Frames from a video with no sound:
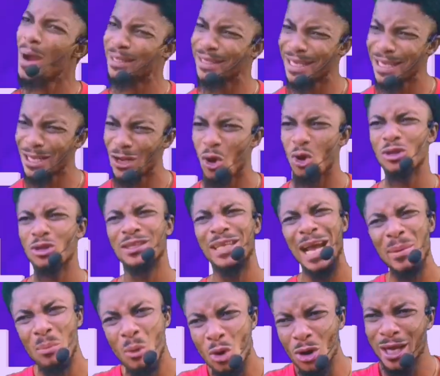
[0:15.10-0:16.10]
What do you
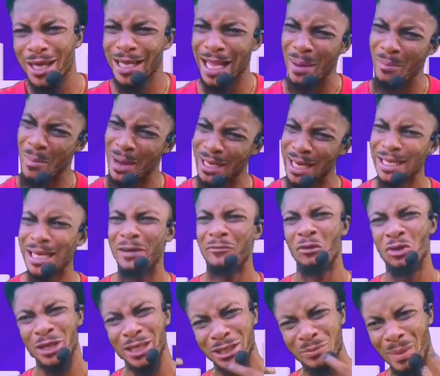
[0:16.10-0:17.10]
consign monkey and
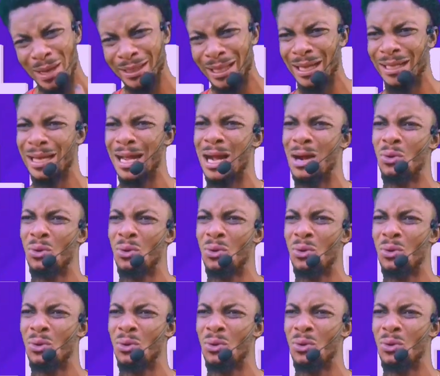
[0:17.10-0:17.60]
banana for this matter